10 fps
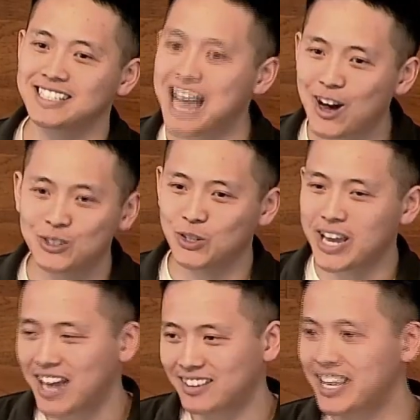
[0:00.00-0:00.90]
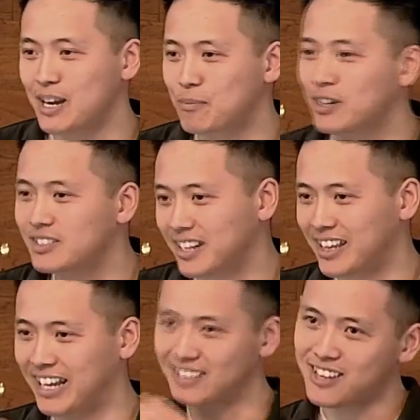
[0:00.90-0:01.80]
sounds, you can't take a person and
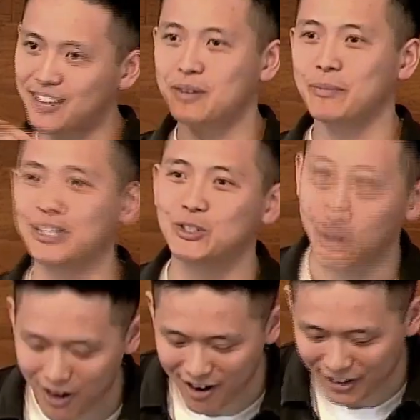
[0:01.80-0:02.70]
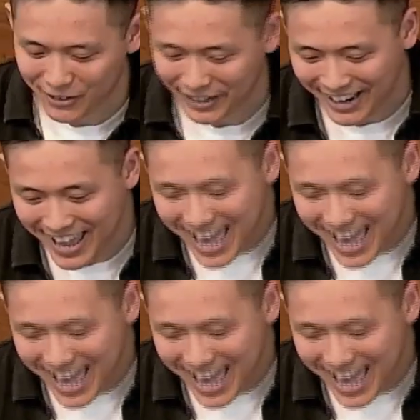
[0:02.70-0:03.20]
like tuck them into your heart, right?